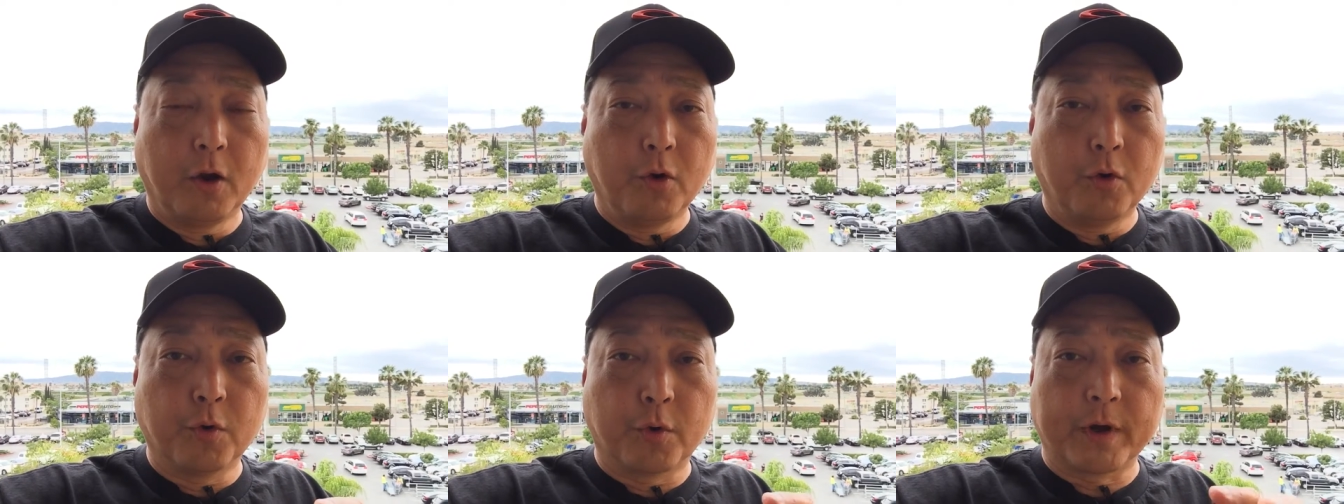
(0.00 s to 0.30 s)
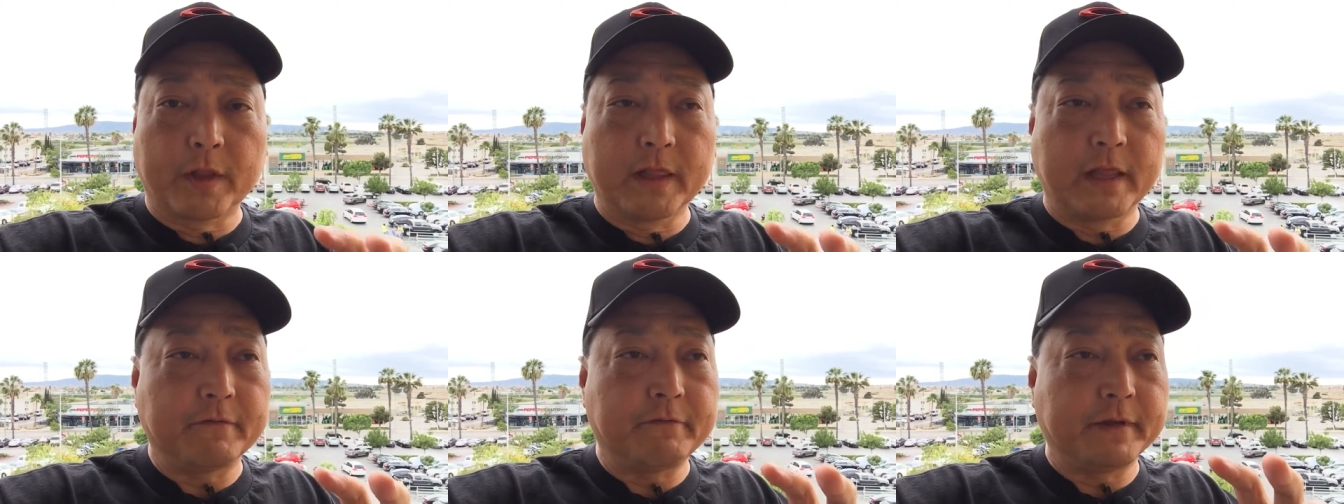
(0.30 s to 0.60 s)
who
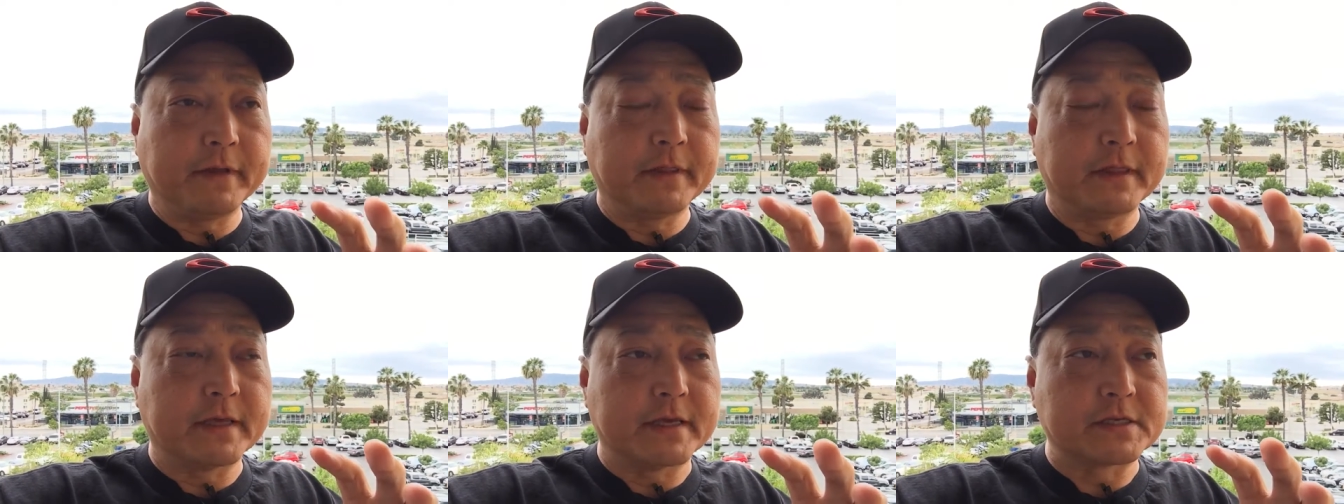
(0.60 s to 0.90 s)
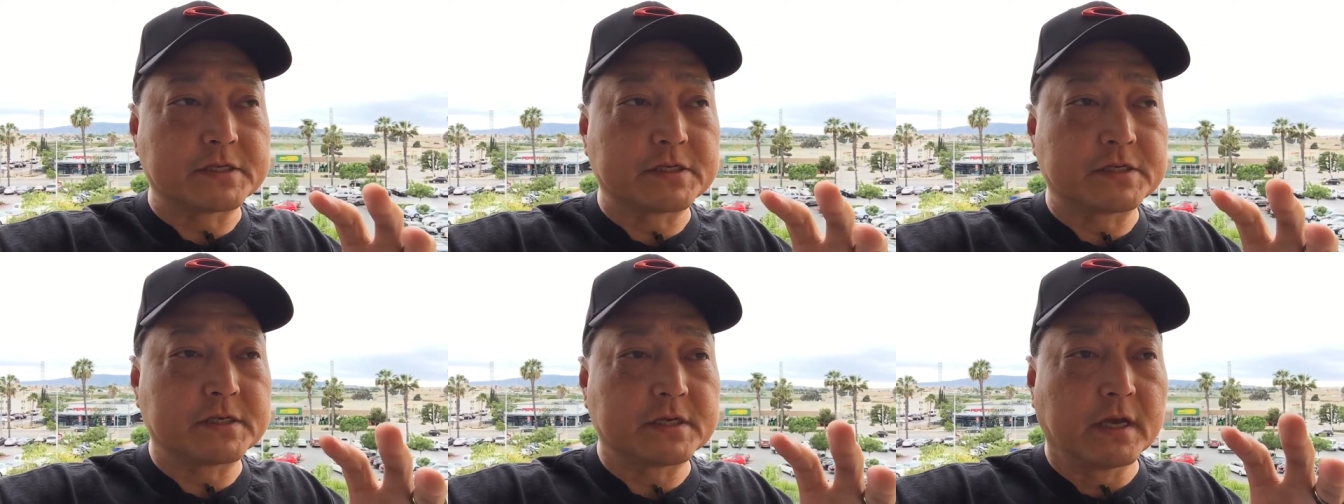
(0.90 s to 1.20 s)
are living
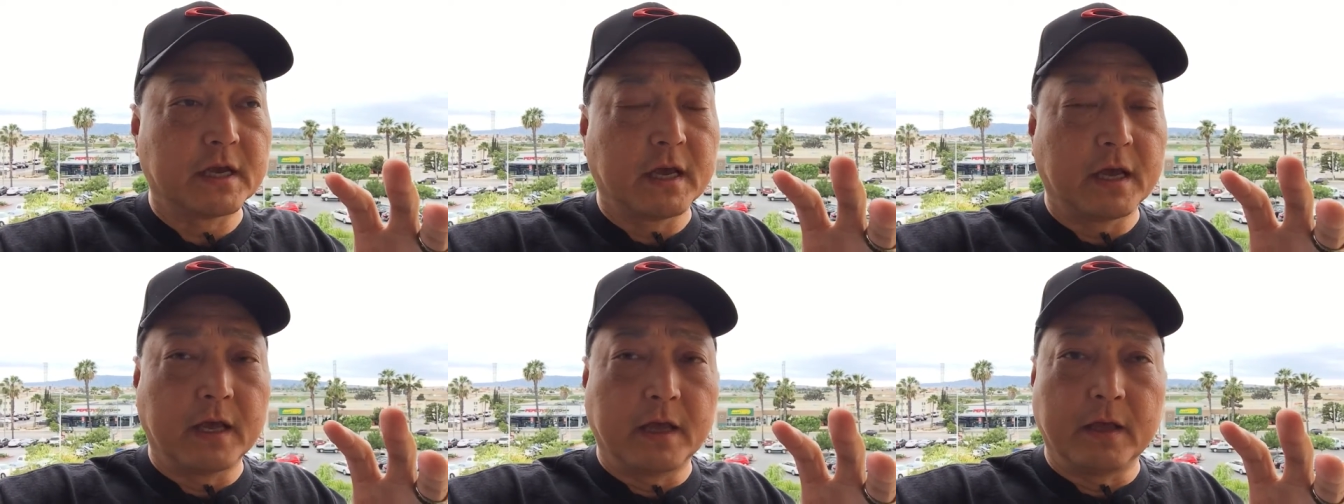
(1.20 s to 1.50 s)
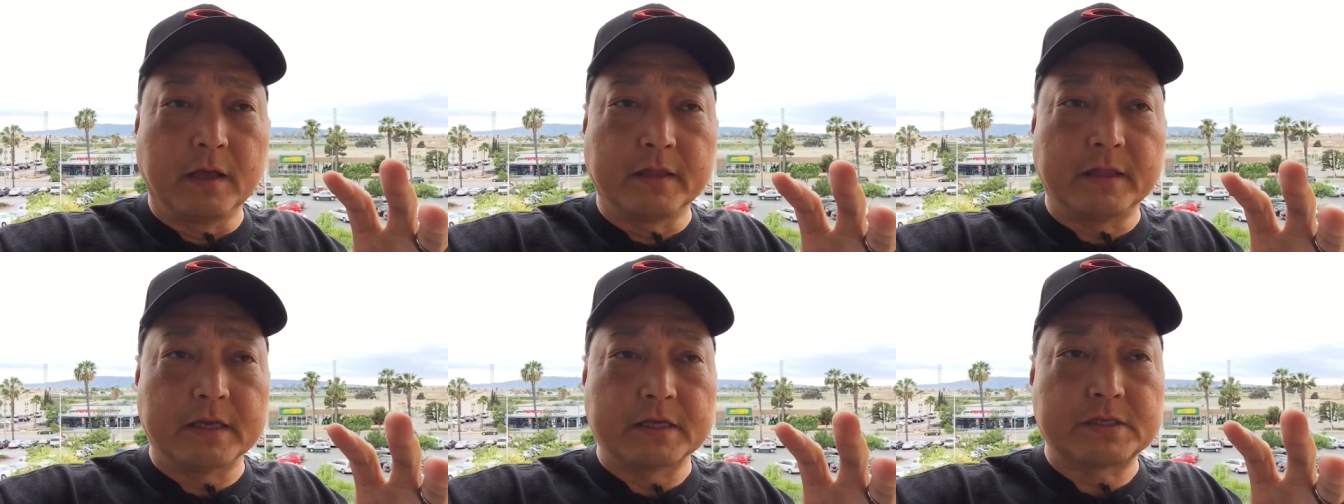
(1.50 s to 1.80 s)
this
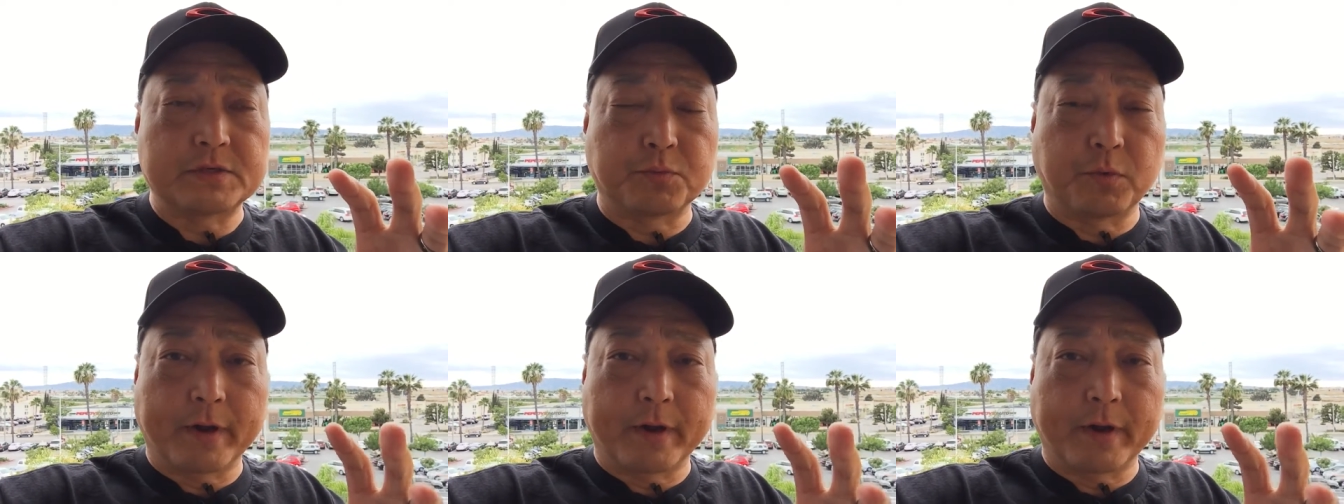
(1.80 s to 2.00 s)
this